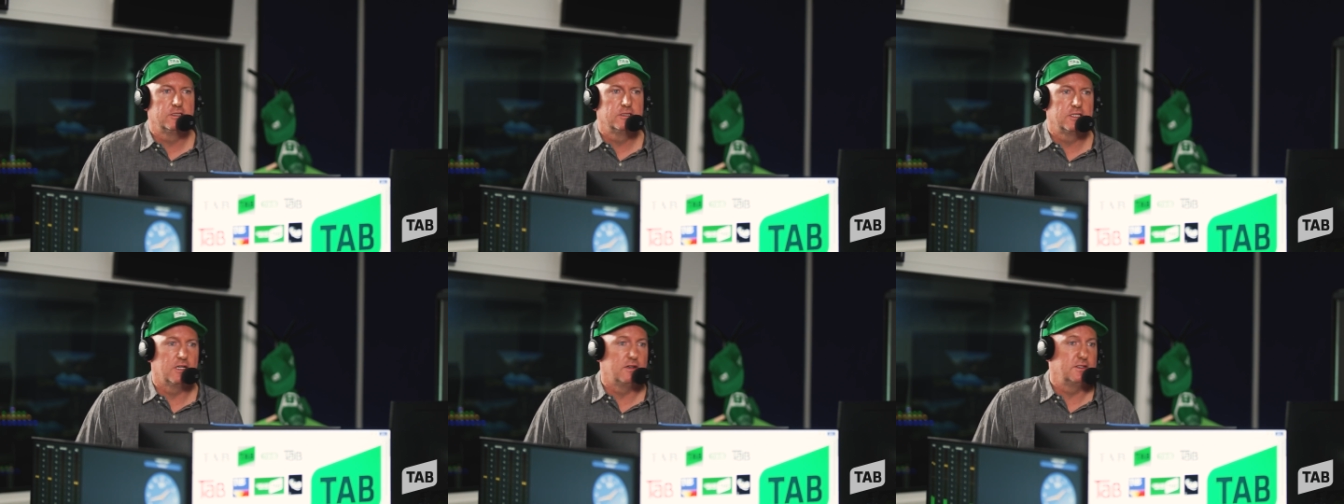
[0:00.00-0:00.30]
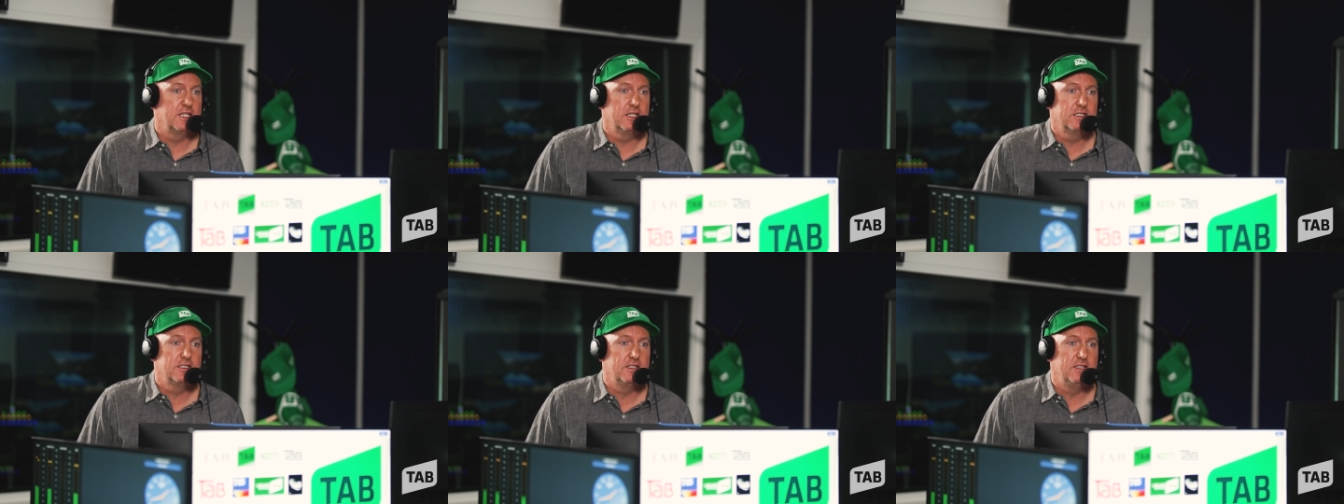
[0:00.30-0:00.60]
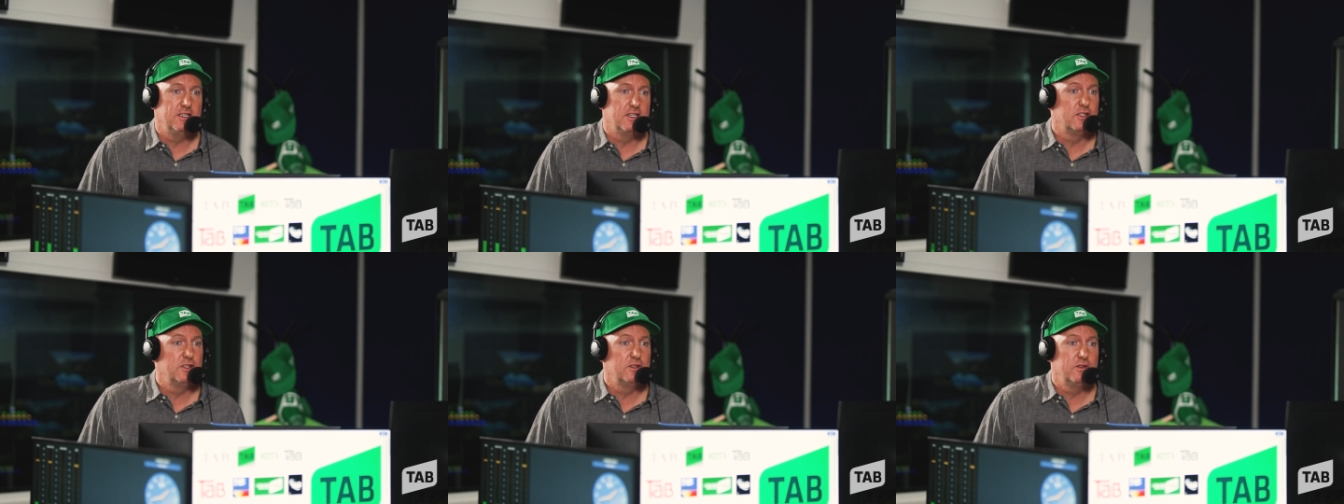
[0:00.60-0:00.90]
So it's actually,
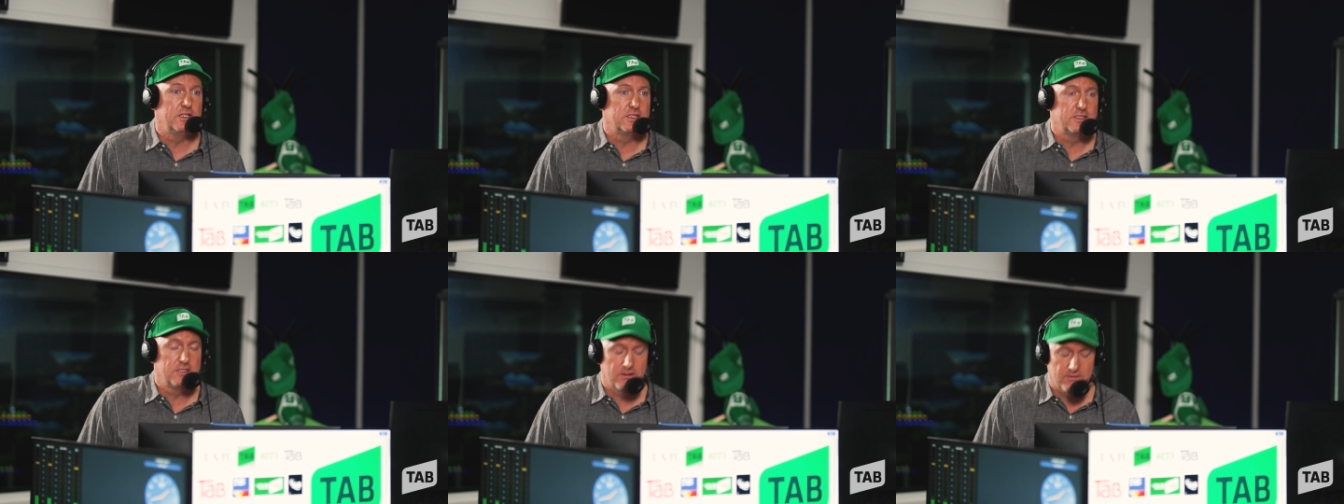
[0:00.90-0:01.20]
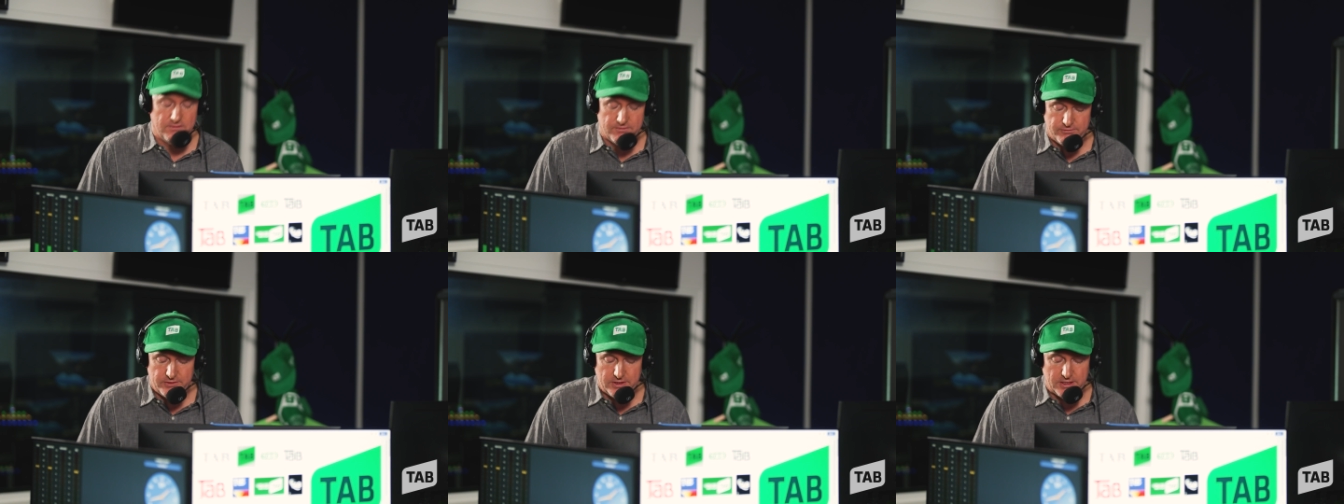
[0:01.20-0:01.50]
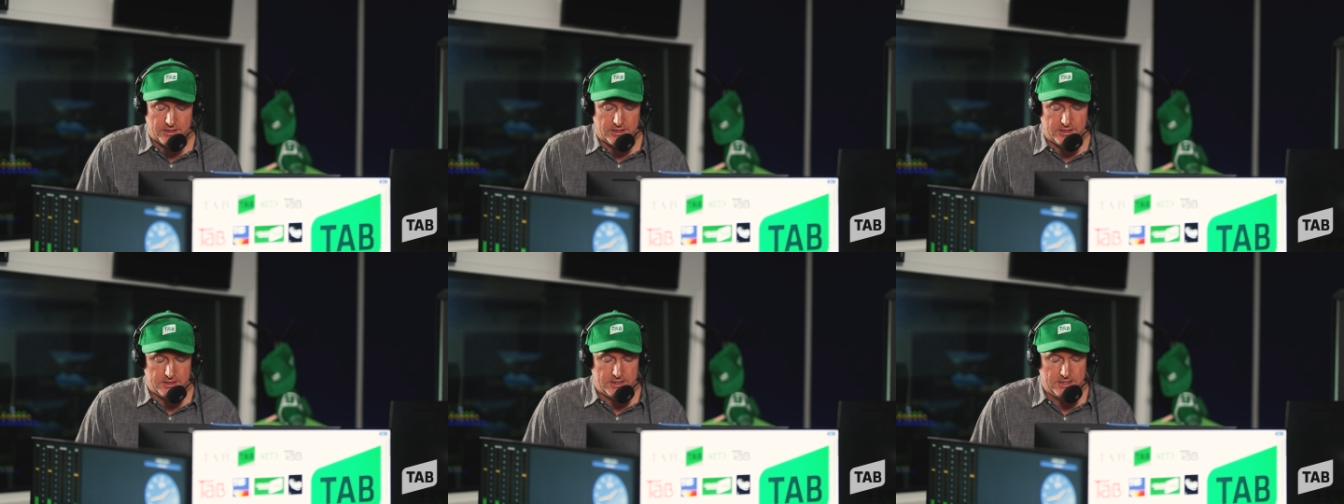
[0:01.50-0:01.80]
you can do it yourself,
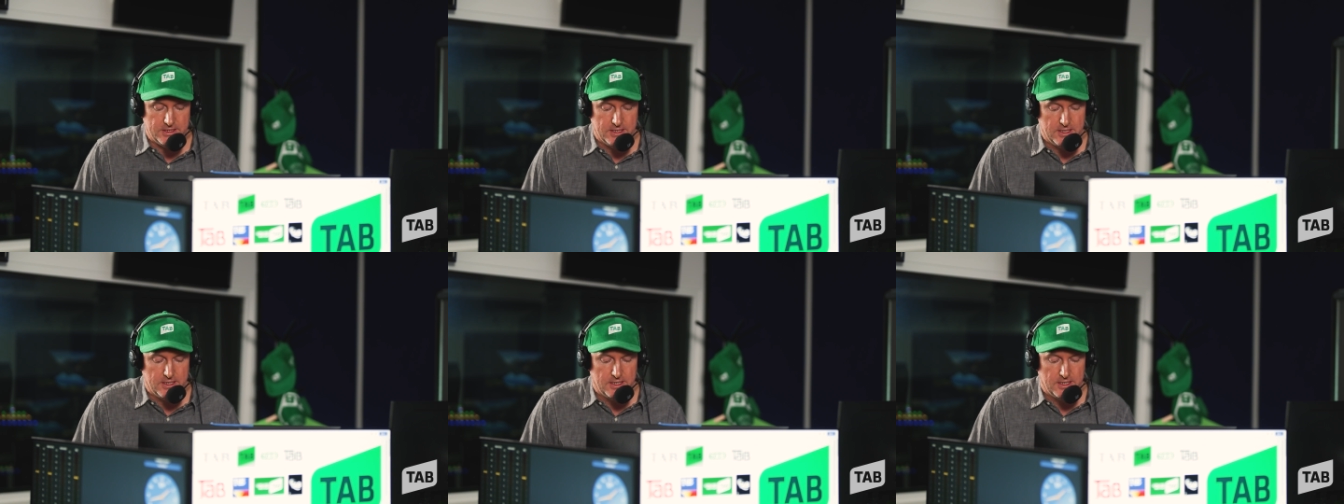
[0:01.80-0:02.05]
really easy.